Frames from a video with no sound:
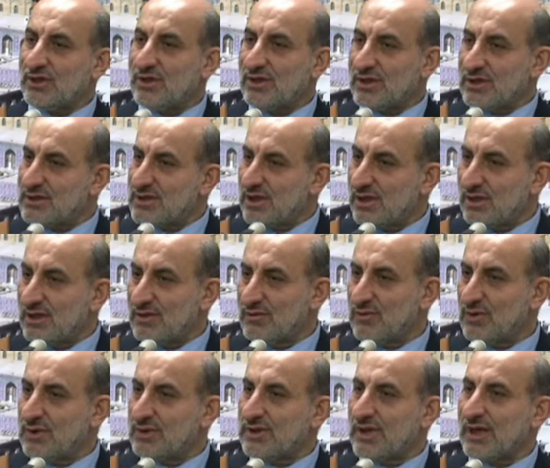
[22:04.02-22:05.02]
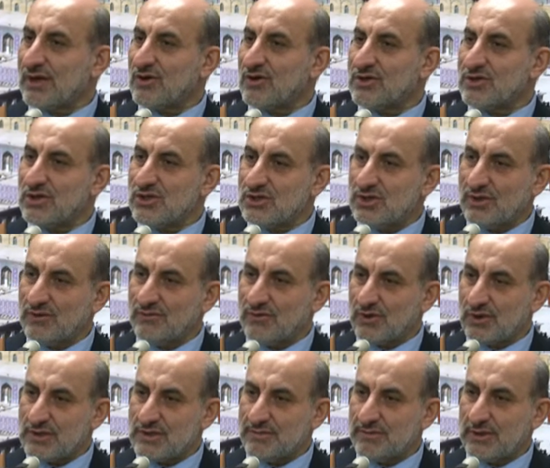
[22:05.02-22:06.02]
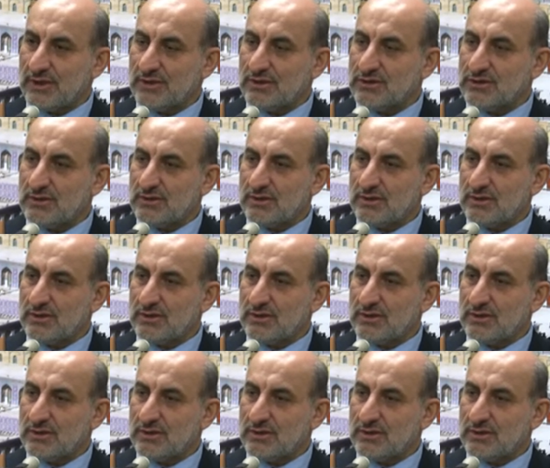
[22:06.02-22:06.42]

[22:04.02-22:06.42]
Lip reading: cell will take oxygen for respiration.